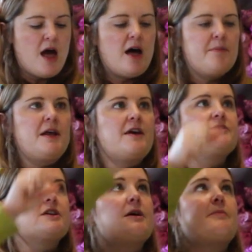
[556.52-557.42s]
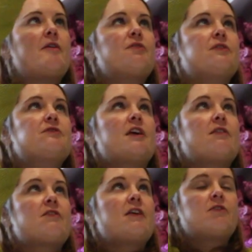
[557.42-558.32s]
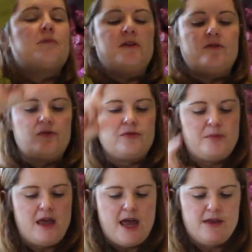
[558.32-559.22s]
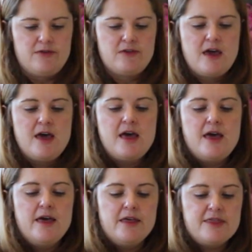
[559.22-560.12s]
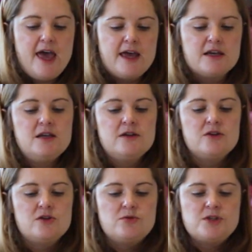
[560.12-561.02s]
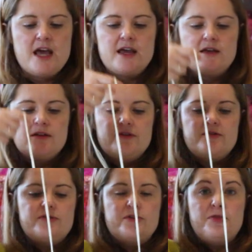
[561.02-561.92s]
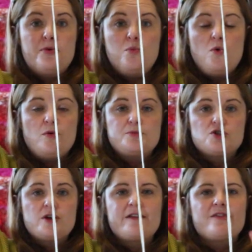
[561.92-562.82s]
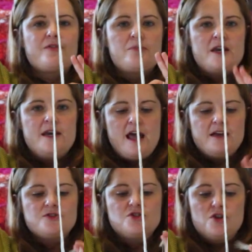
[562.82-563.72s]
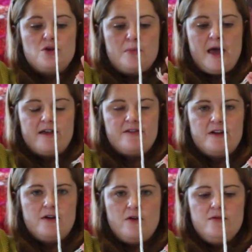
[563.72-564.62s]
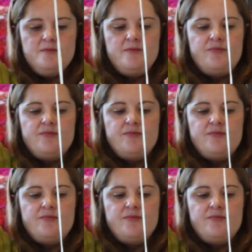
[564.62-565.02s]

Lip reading: and I've done it about 15 centimeters from the end. Then you take the warp strands from the next 2 pegs along